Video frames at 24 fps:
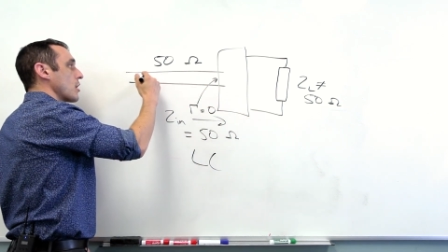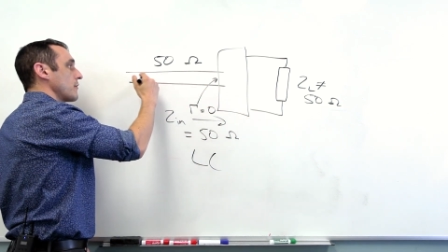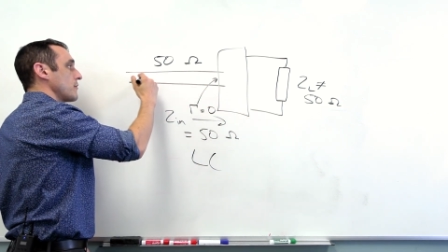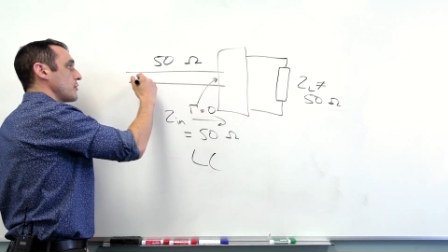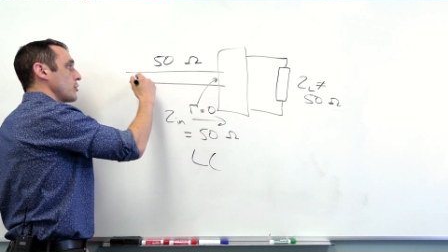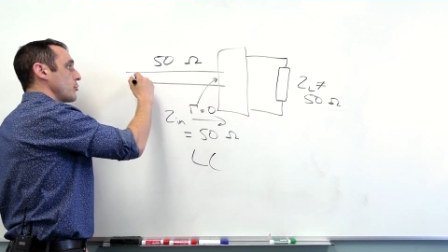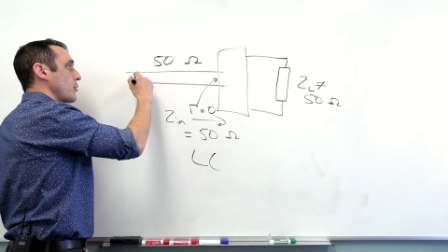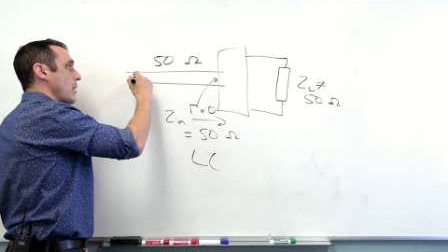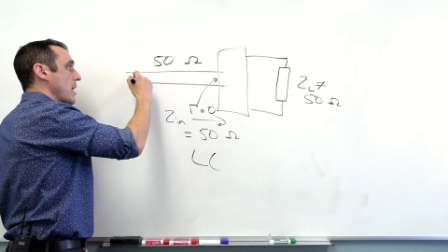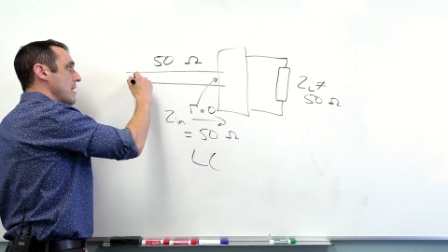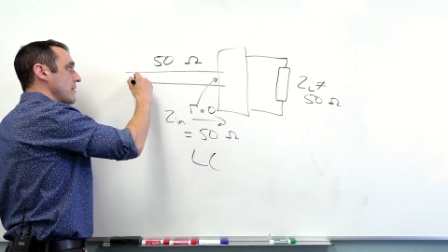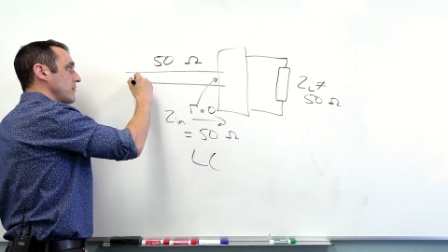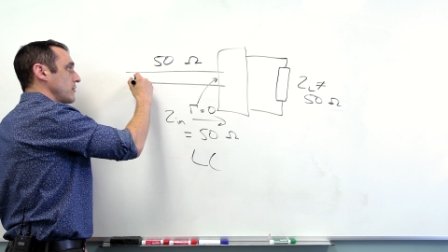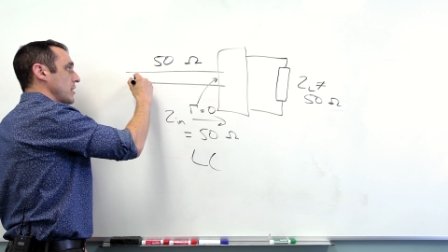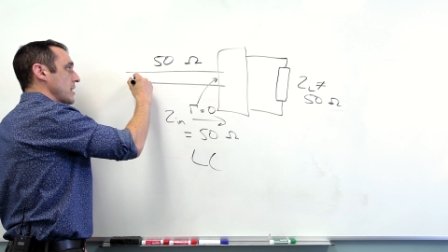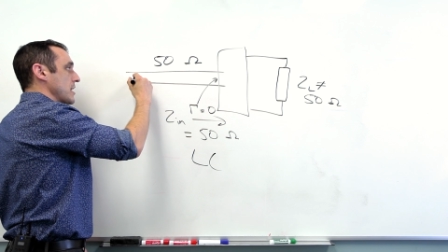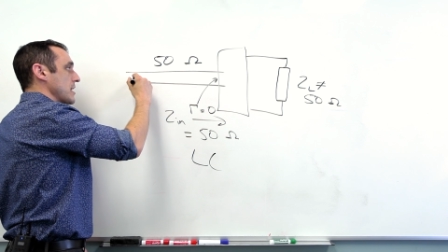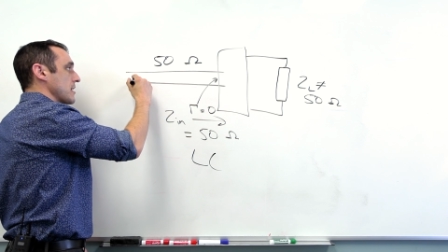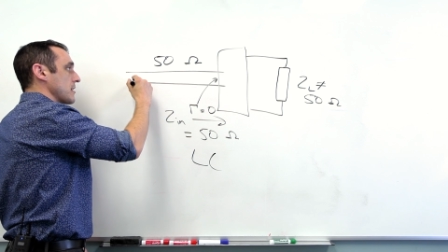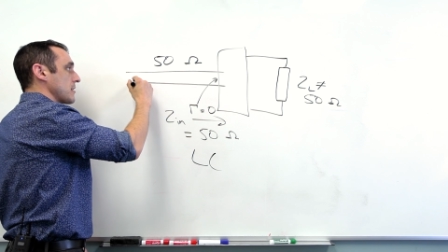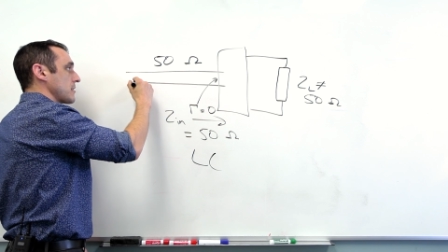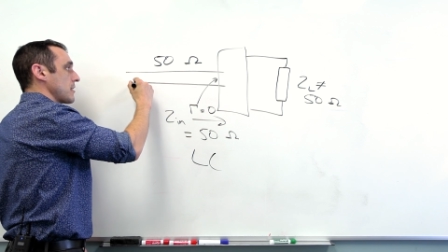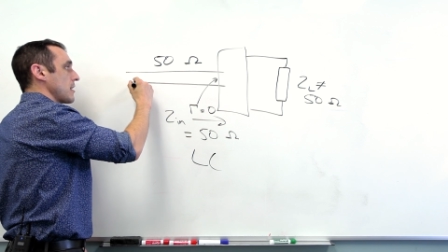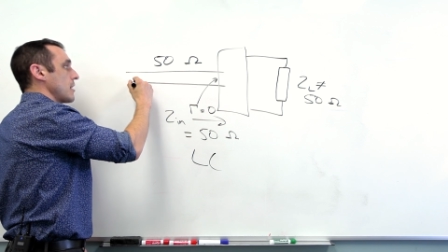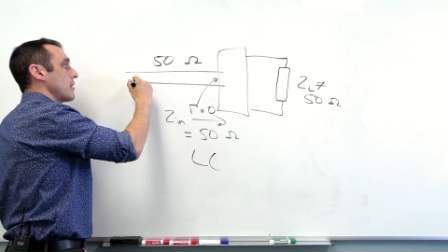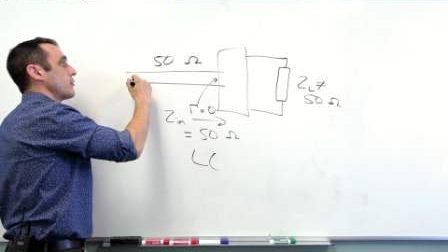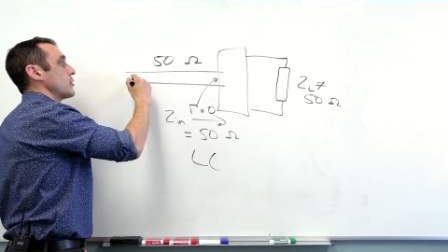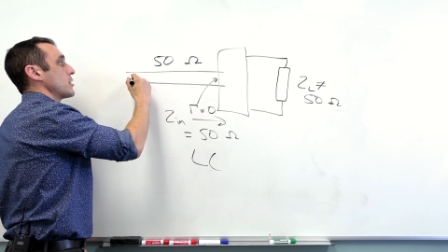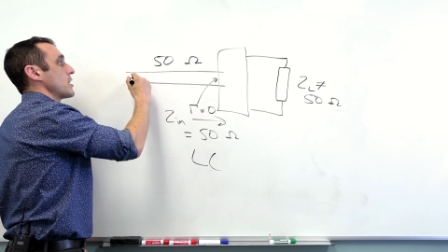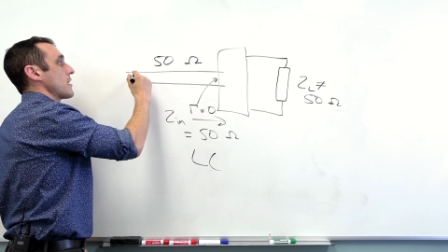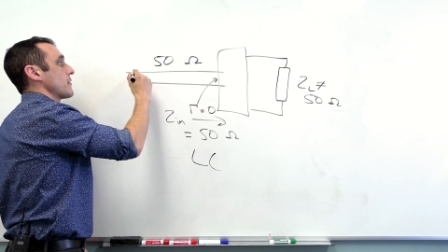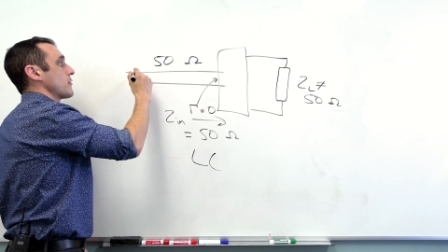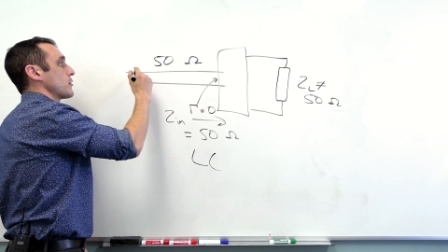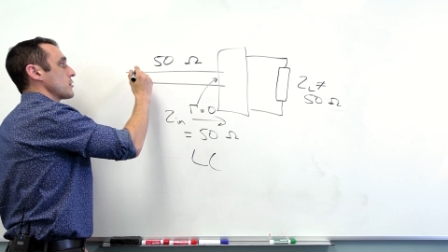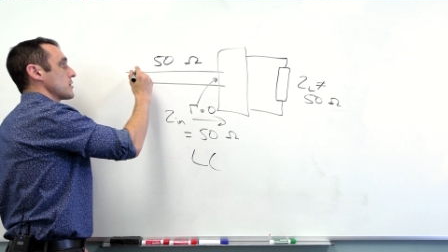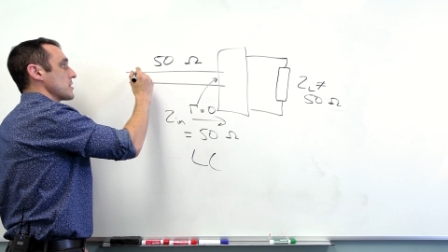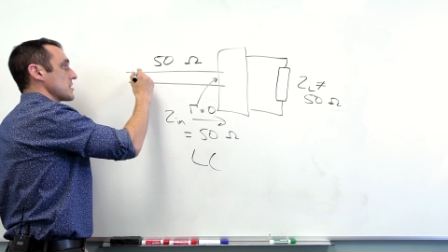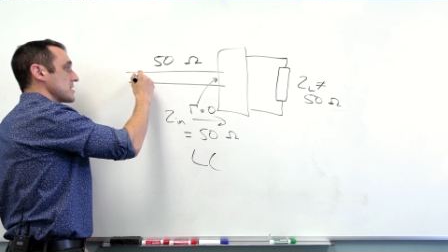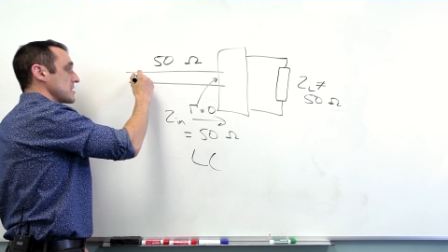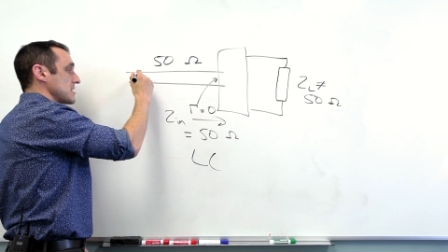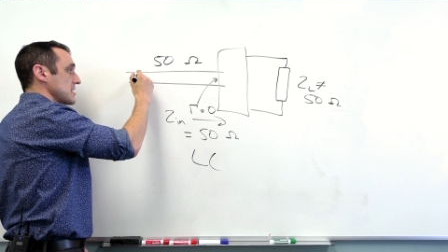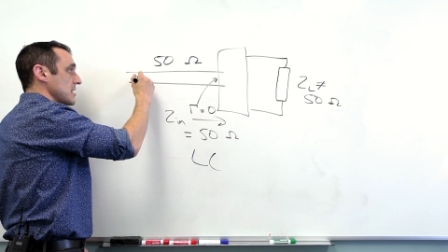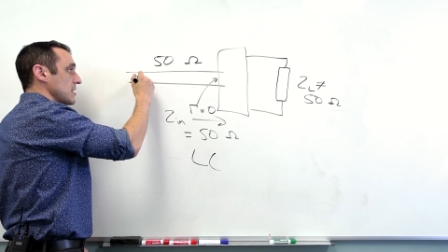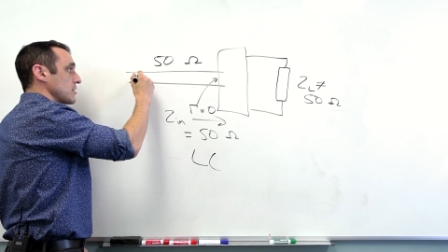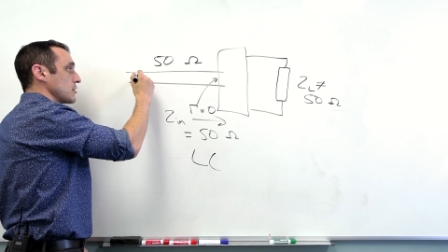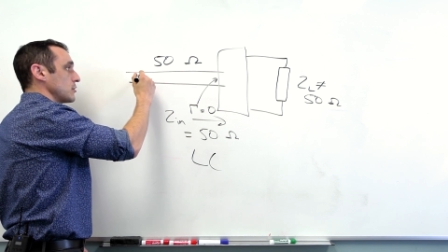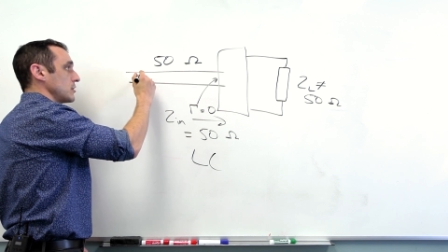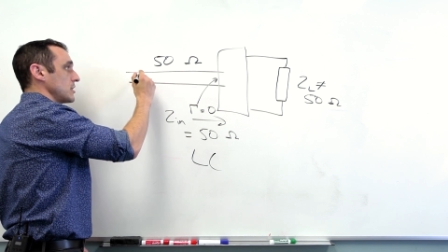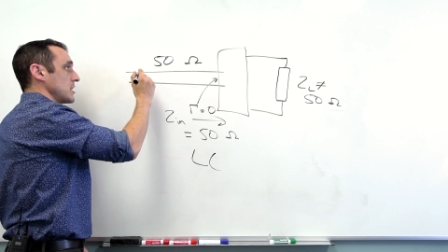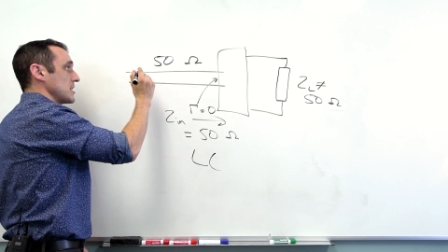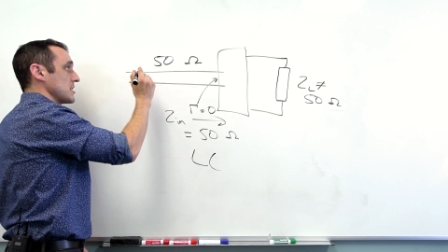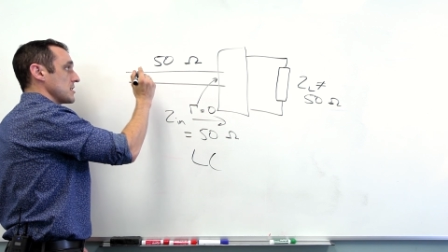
of the wavelength of whatever the signal